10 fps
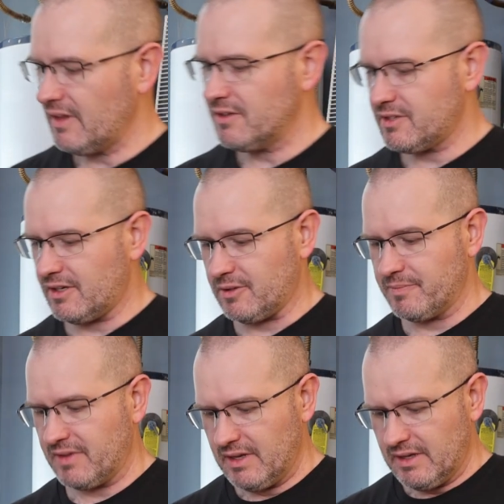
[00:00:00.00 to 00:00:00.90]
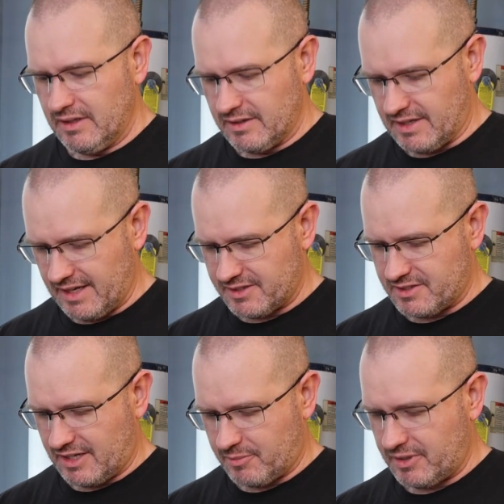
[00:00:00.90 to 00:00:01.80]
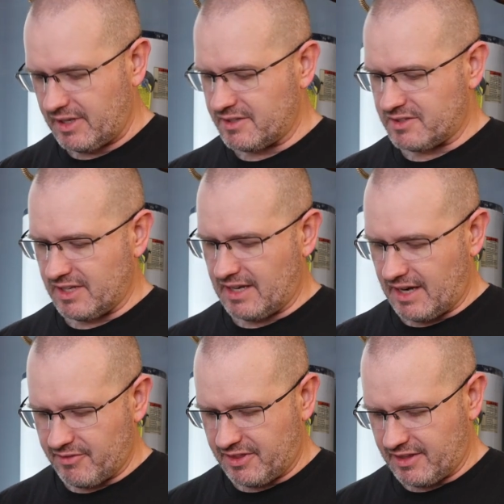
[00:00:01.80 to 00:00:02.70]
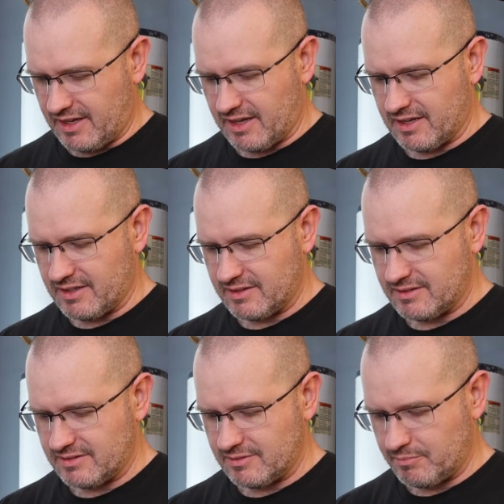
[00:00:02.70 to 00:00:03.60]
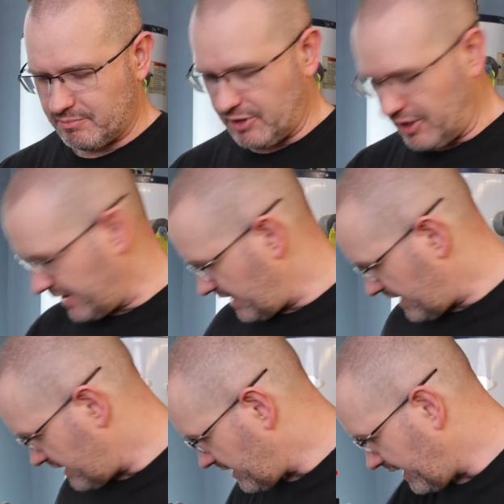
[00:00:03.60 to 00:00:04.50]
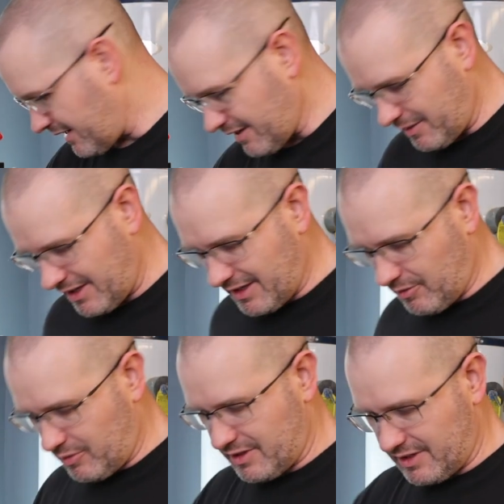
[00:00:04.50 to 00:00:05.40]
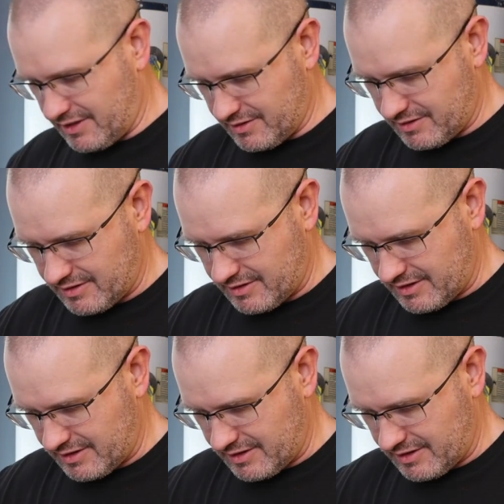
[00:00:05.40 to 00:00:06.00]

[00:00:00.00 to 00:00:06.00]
So the next step is to get everything plugged in and tightened up, and I got one that is